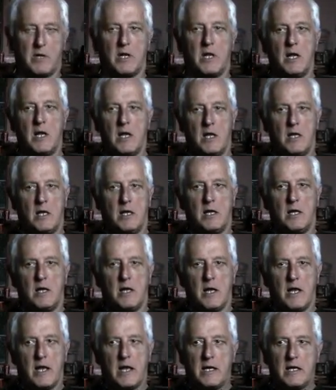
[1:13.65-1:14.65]
But
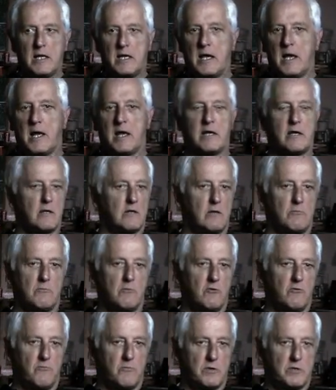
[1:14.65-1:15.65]
any angular
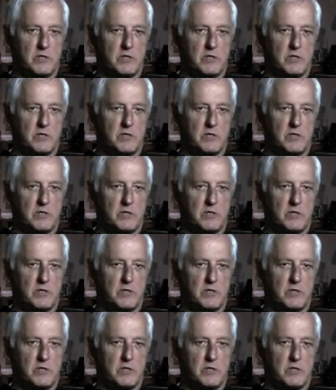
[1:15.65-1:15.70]
move,